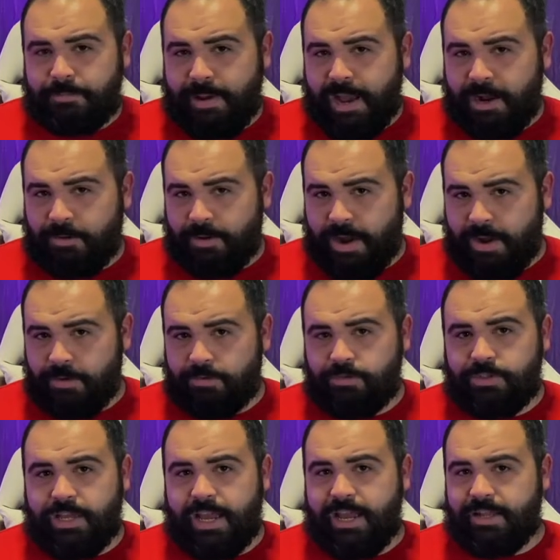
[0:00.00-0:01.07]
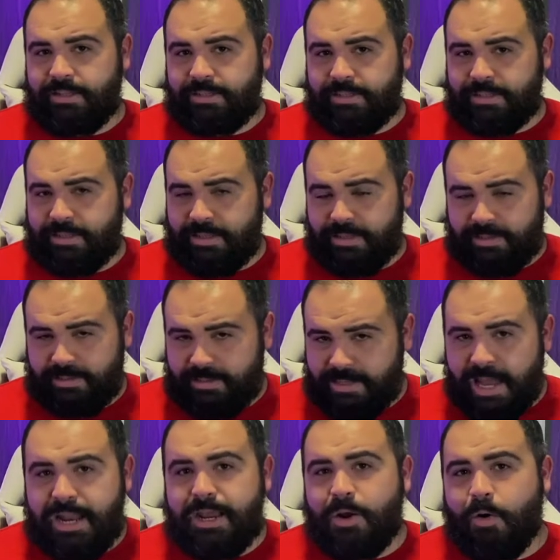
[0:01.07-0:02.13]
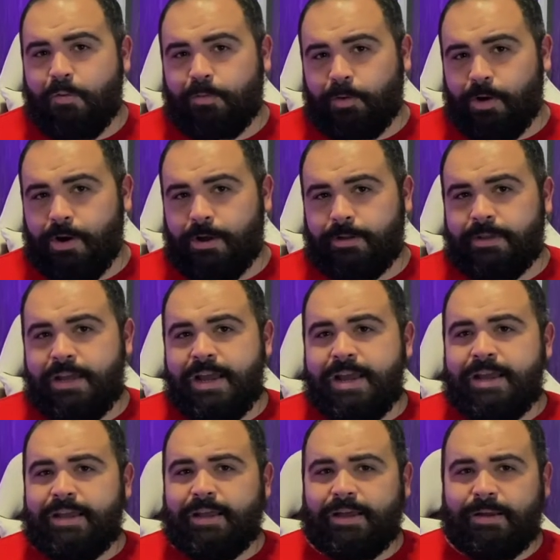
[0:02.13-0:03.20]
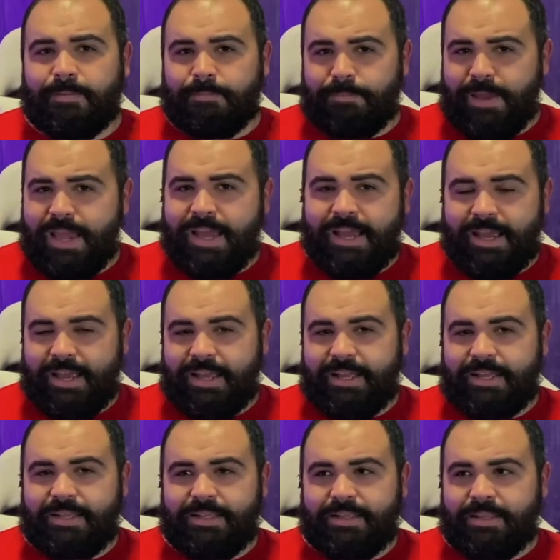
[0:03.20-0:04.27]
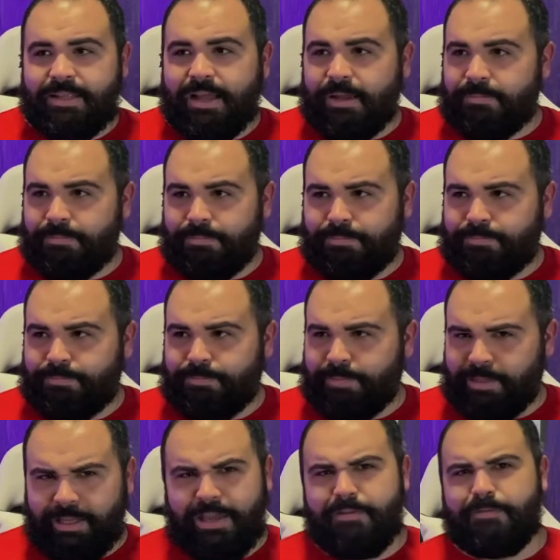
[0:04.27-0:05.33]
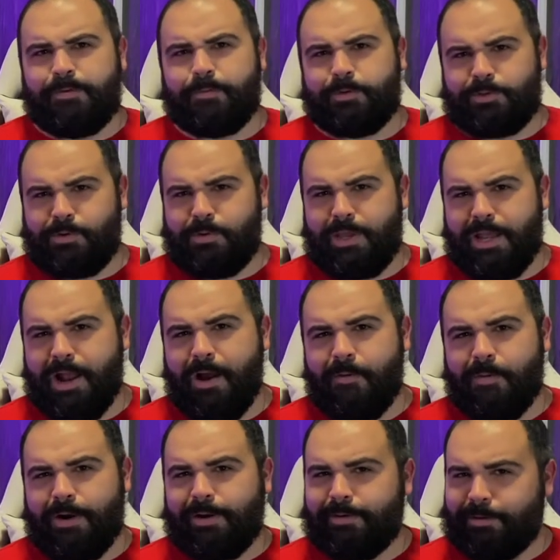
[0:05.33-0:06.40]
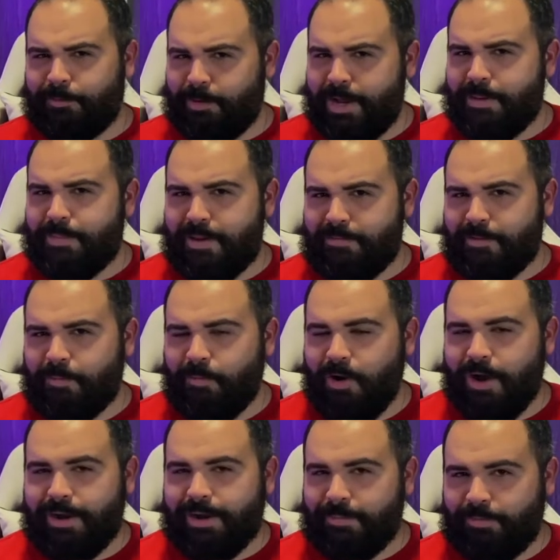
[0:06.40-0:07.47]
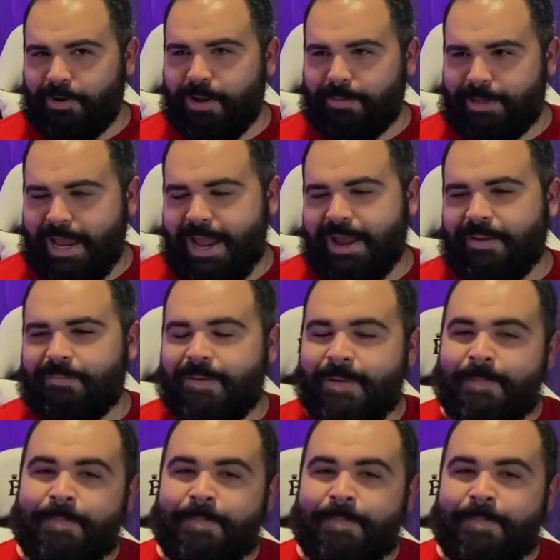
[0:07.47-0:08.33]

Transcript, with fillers: backgrounds, and the setting overall. Being in... I believe it was Okinawa, correct me if I'm wrong, I probably am,